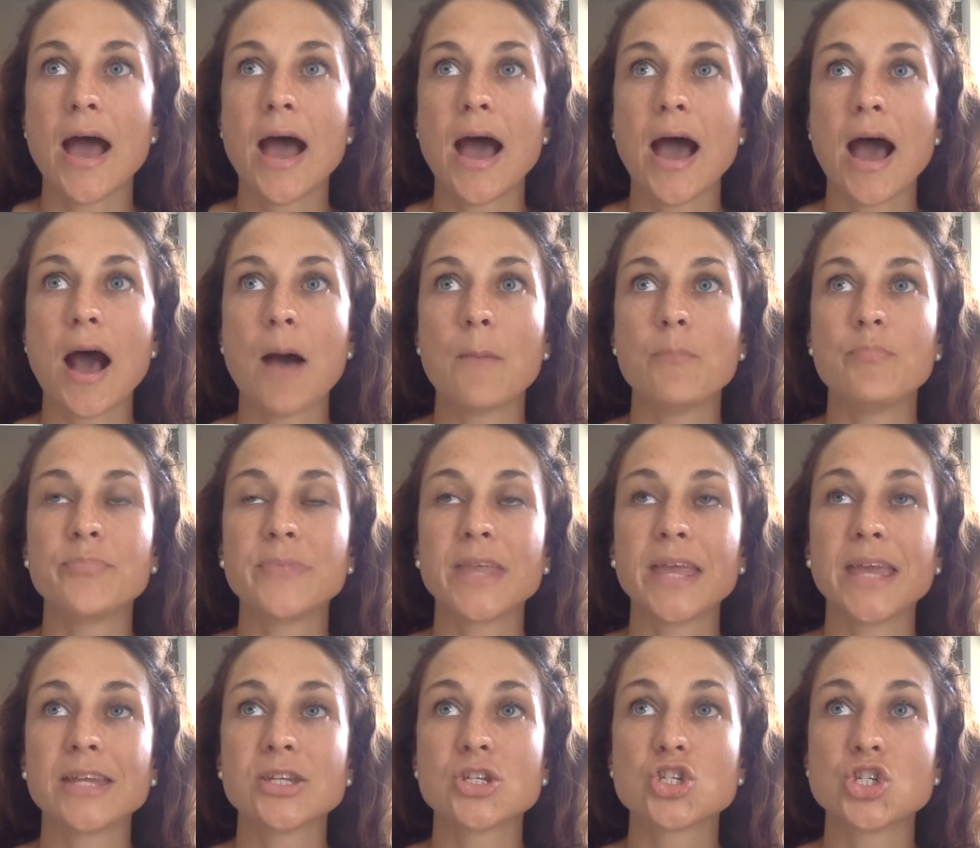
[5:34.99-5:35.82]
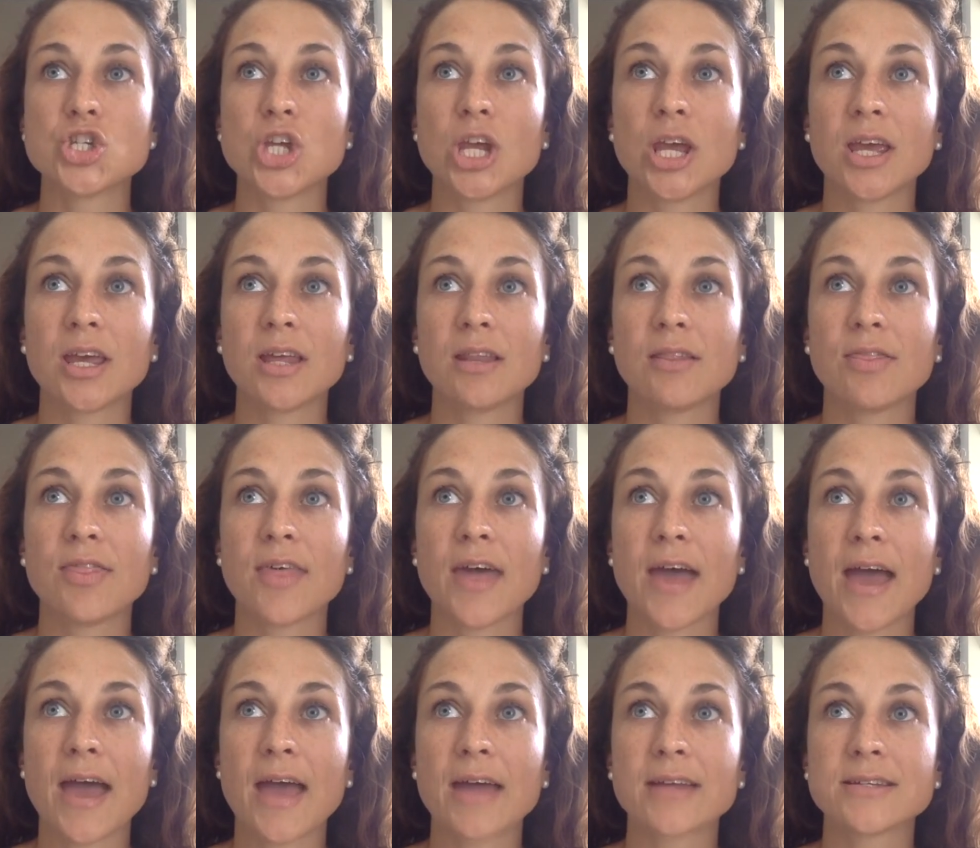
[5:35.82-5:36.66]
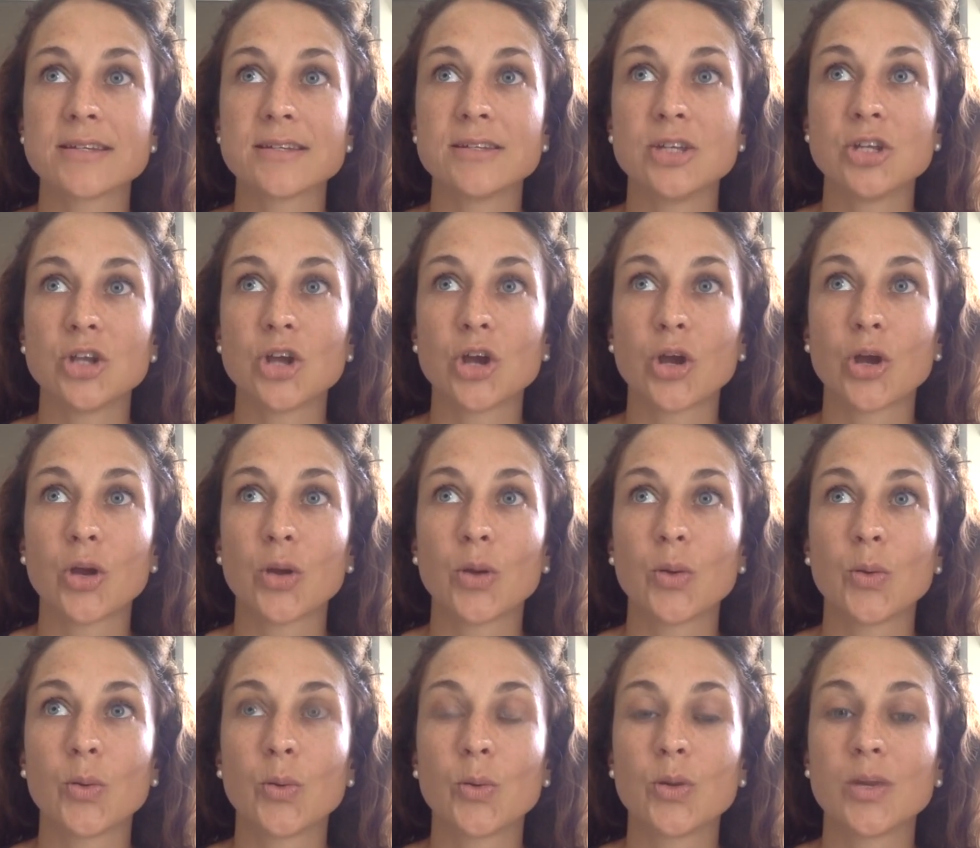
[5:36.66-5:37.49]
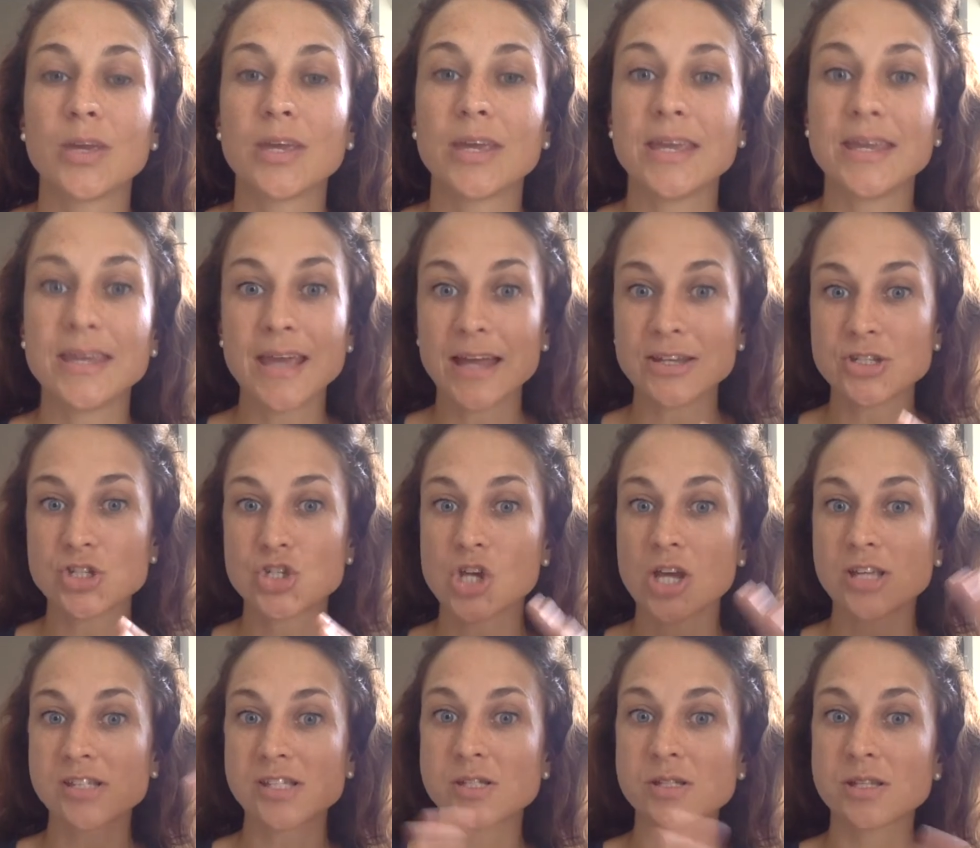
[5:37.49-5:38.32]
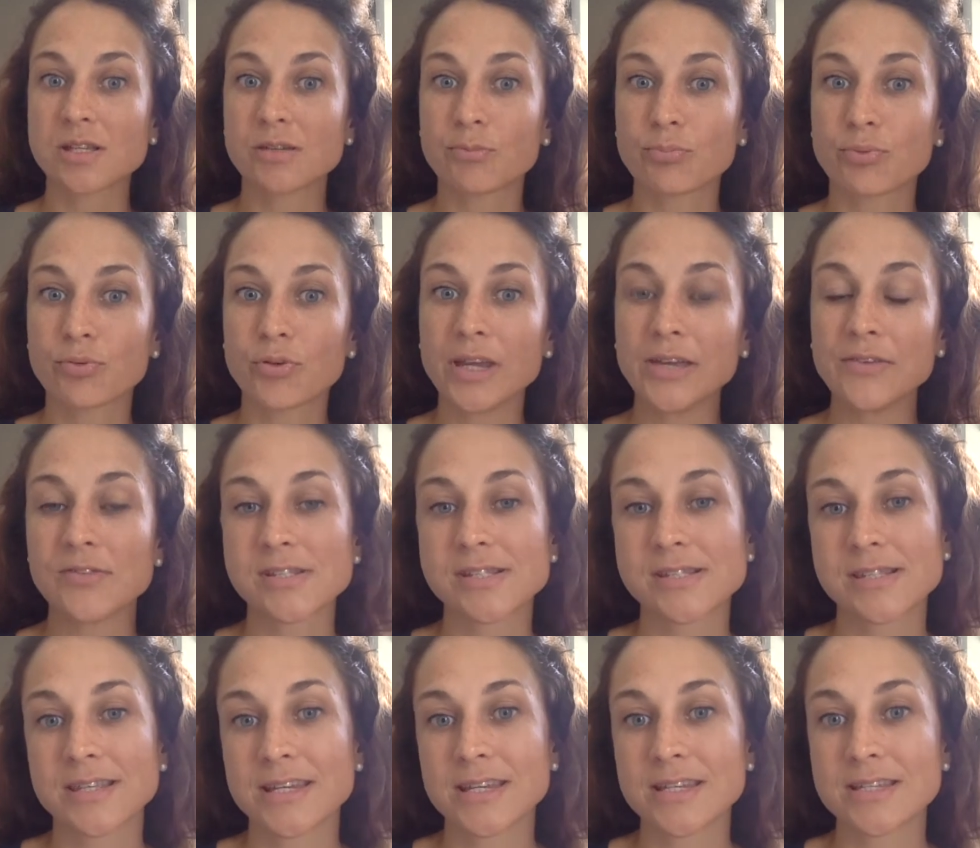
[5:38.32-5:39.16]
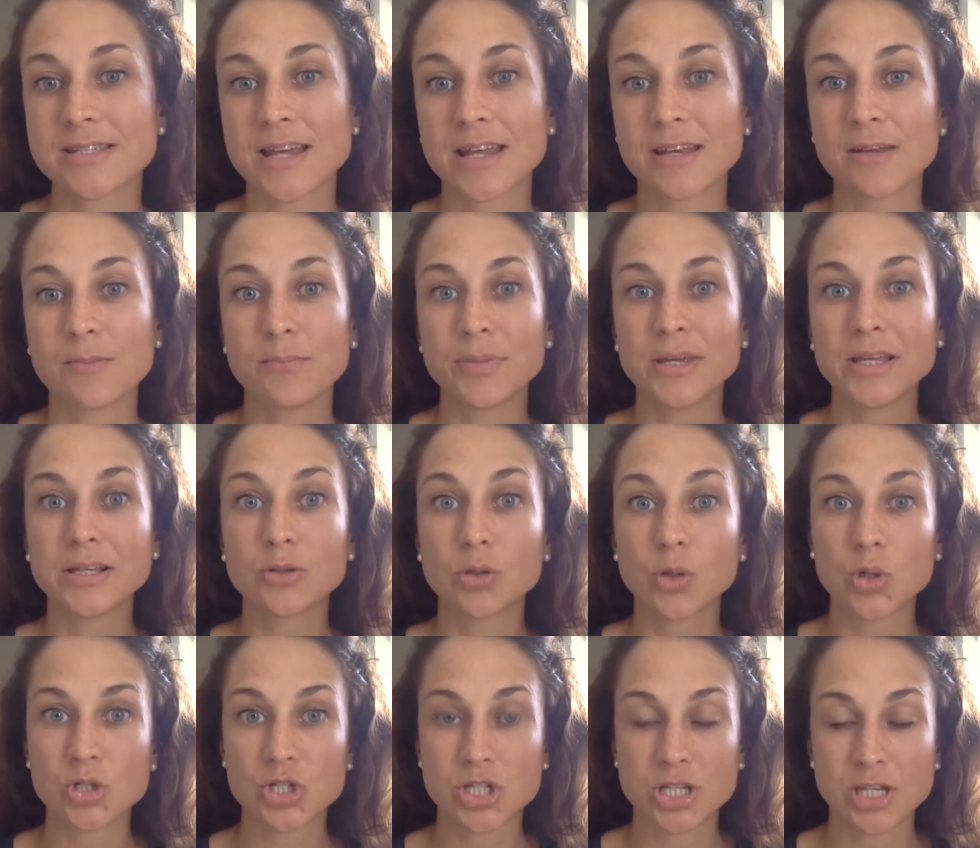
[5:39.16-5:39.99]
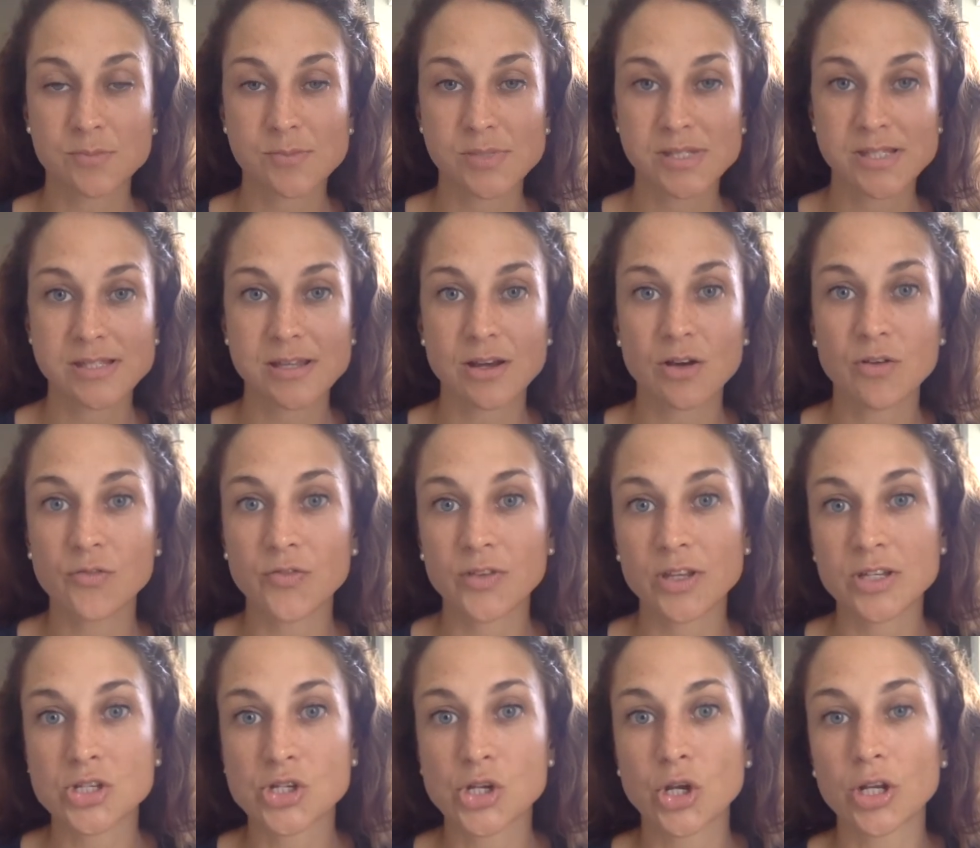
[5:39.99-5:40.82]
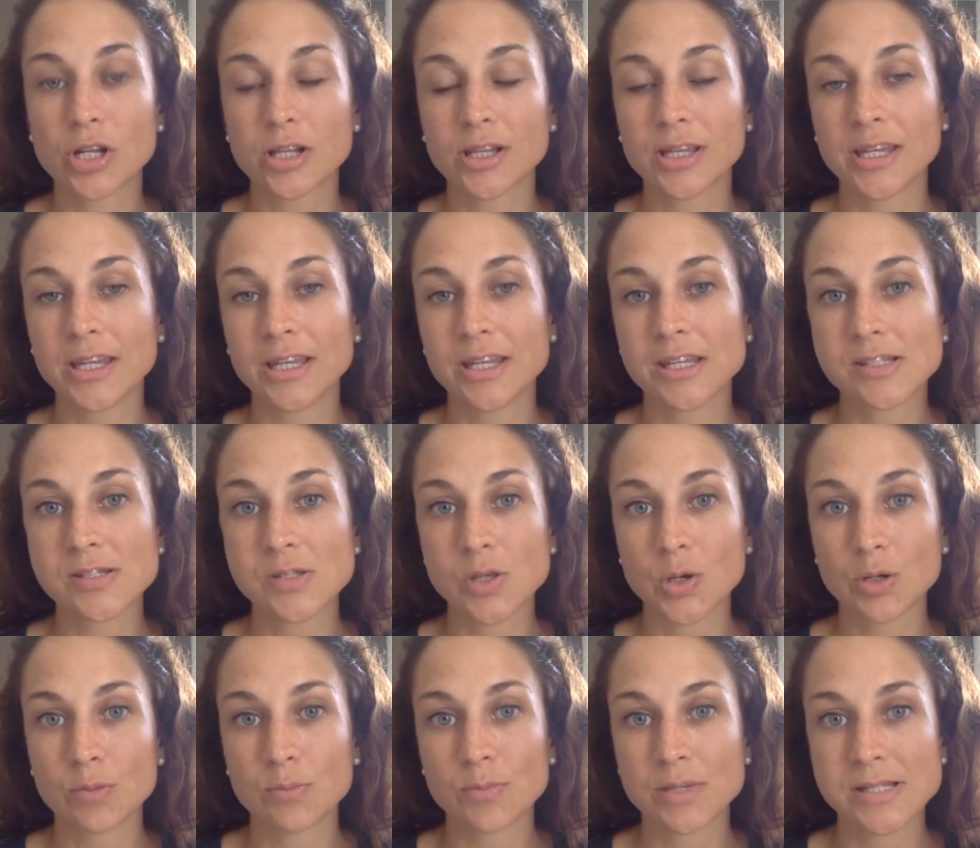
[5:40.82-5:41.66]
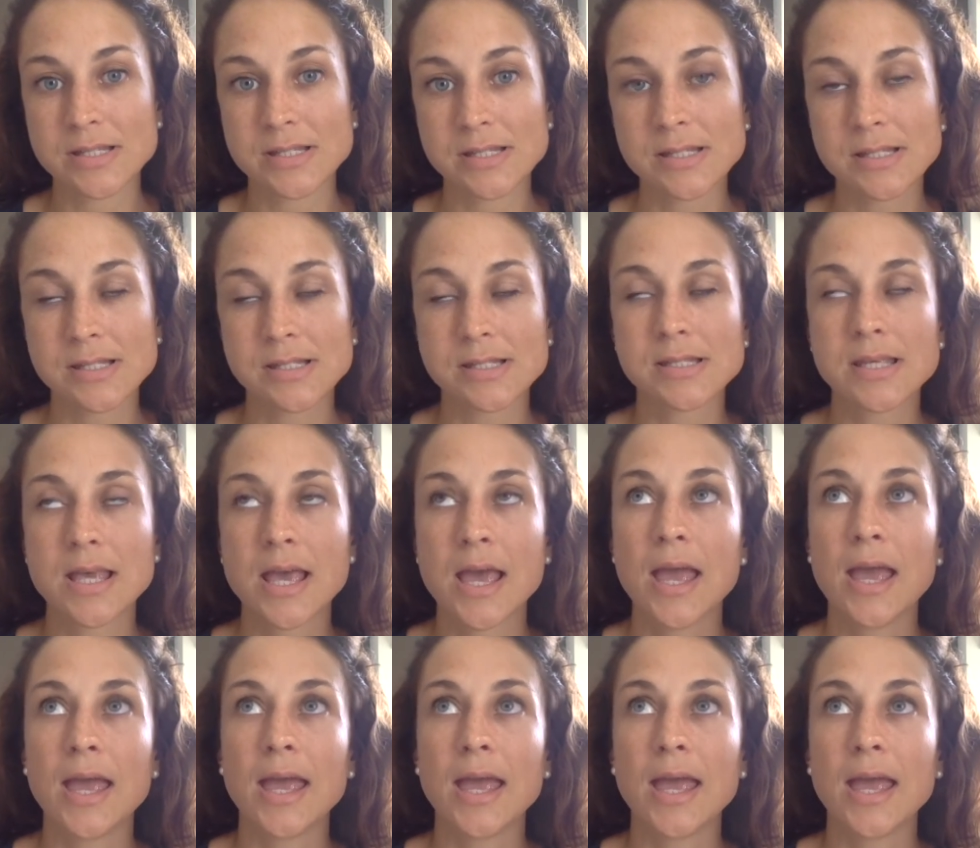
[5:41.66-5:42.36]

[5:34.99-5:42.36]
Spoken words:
and shared that, he had just previously done a big launch himself internally in his own business,